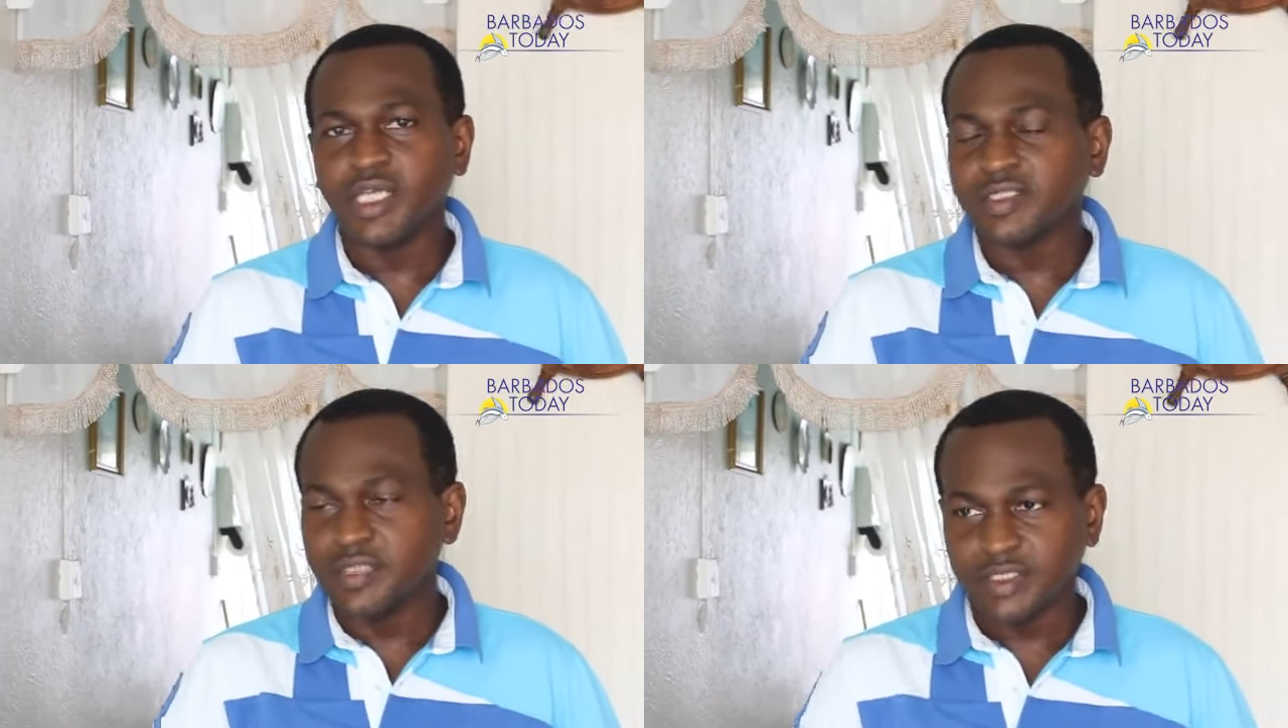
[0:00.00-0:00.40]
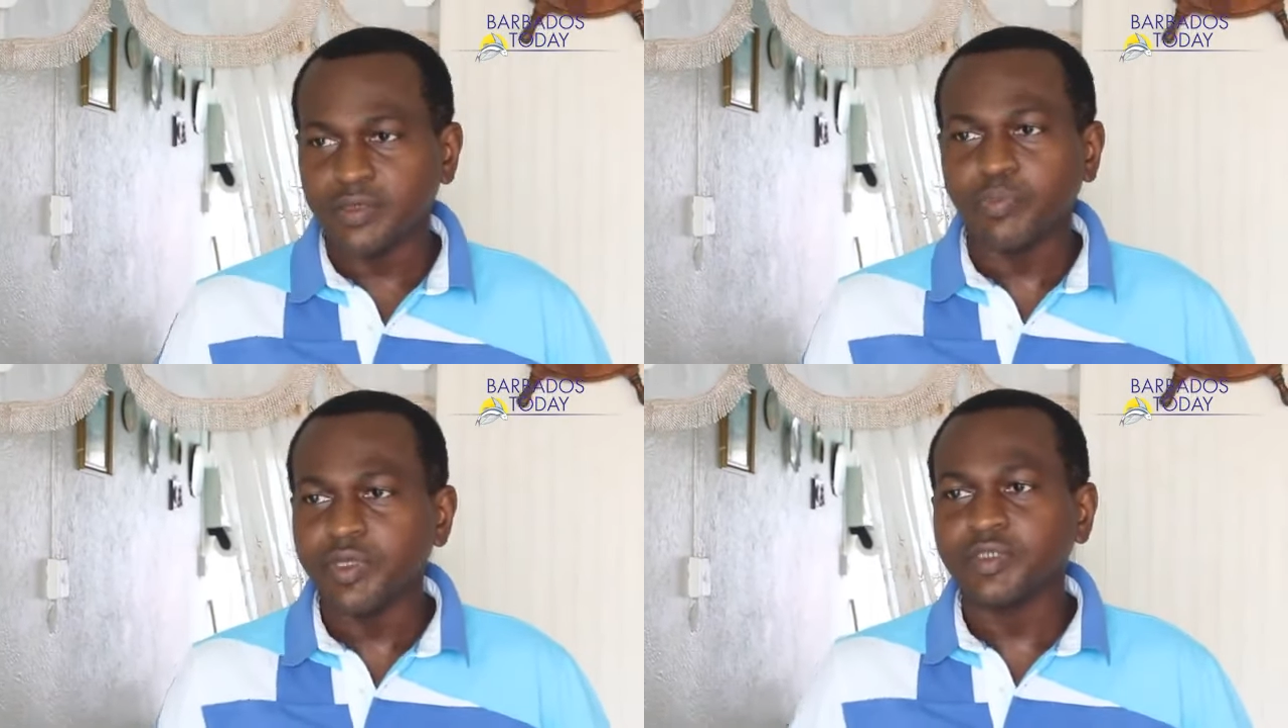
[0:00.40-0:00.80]
just
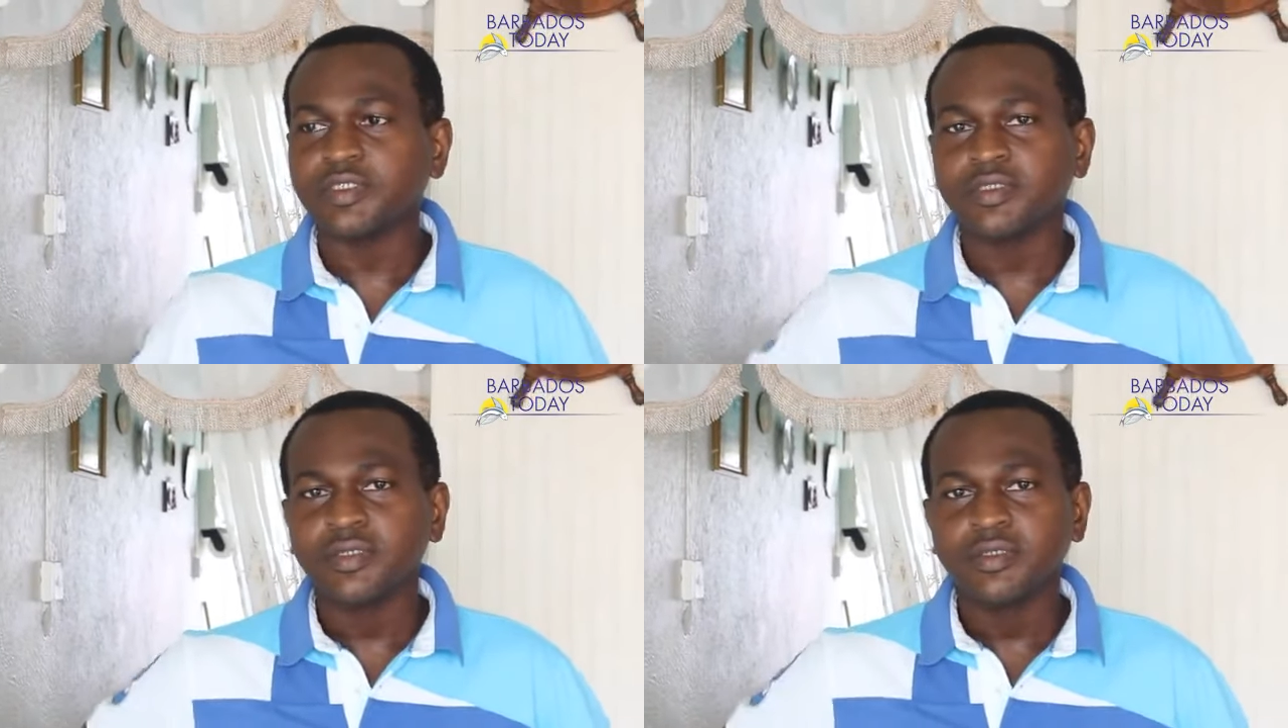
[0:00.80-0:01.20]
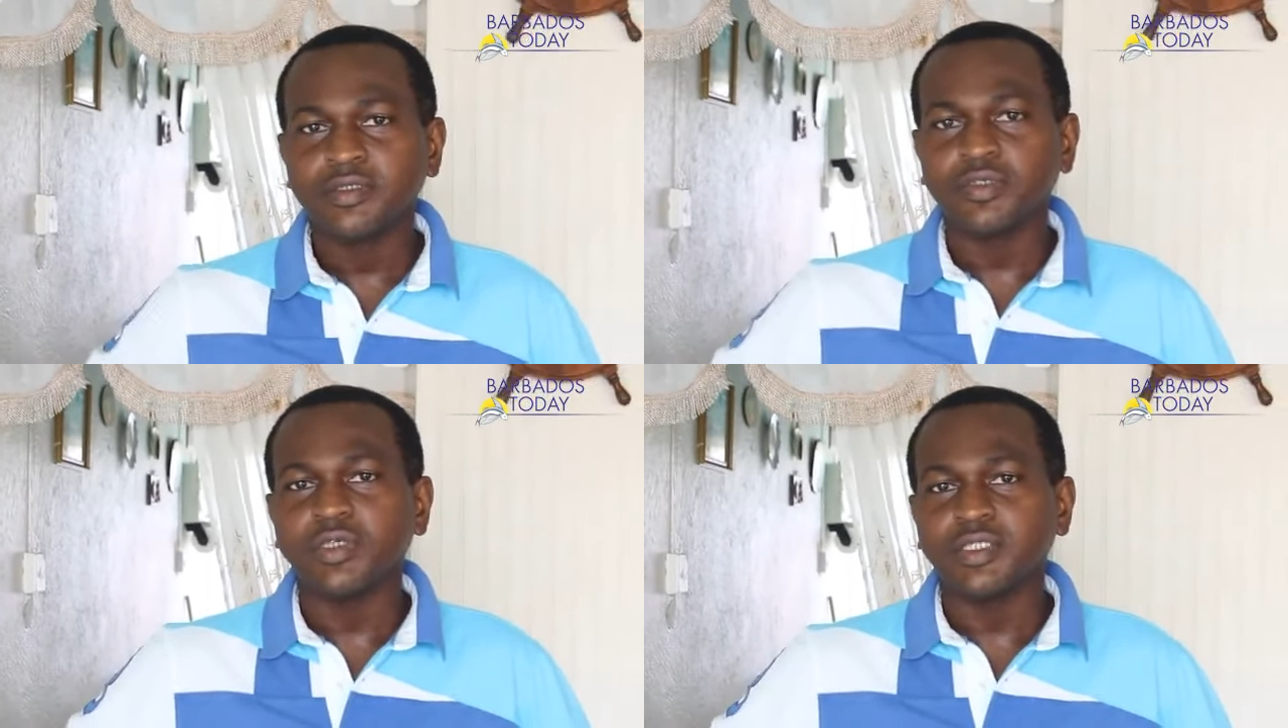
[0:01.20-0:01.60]
disappears.
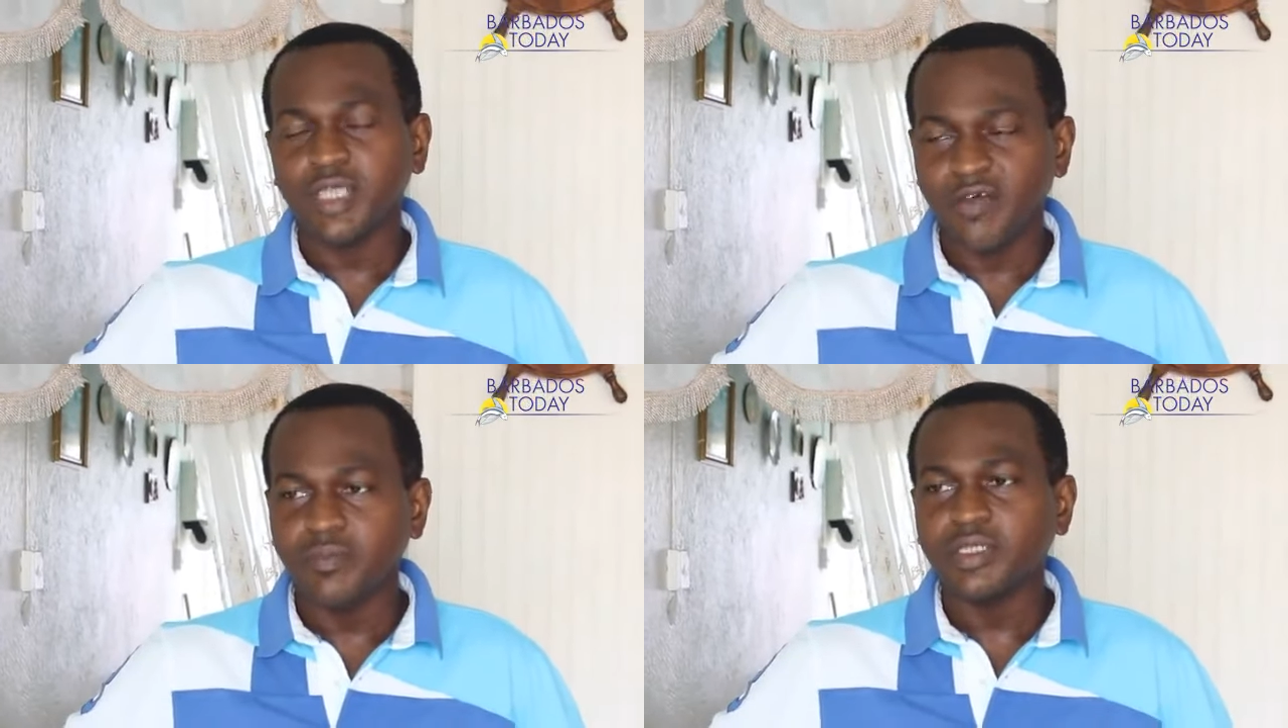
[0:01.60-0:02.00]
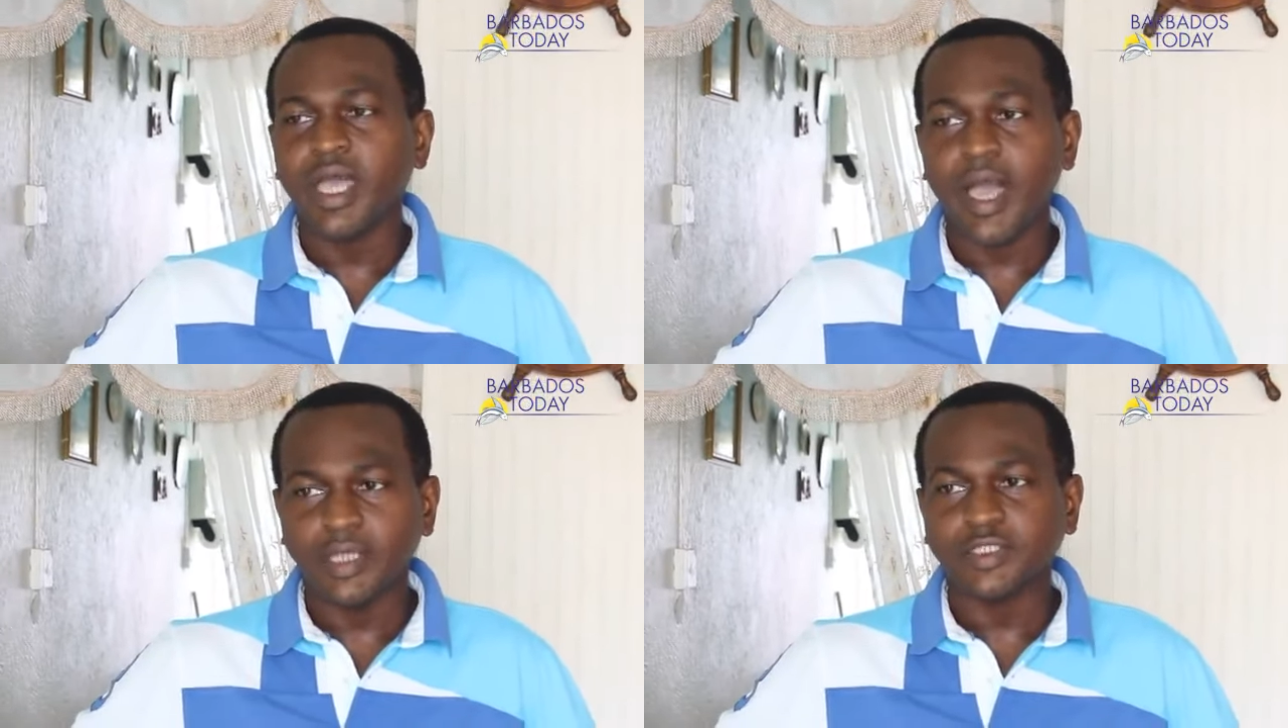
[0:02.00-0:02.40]
So this government
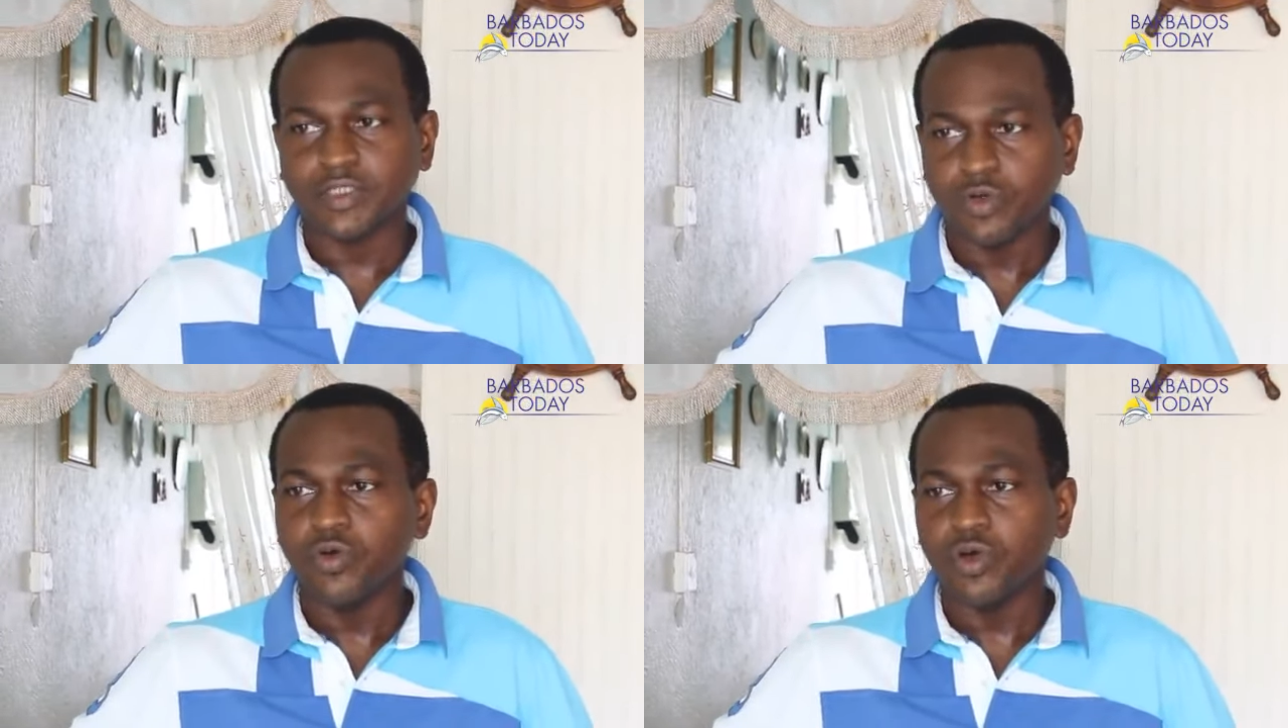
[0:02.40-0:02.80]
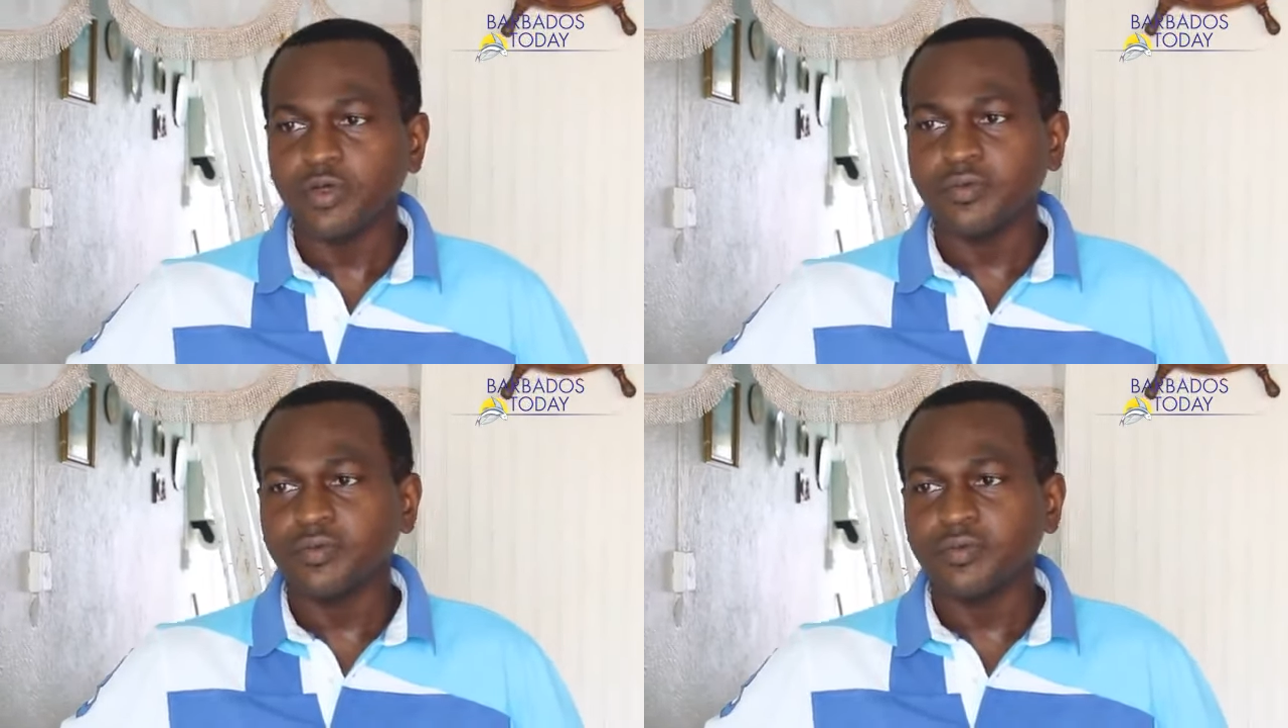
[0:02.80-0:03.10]
has to go.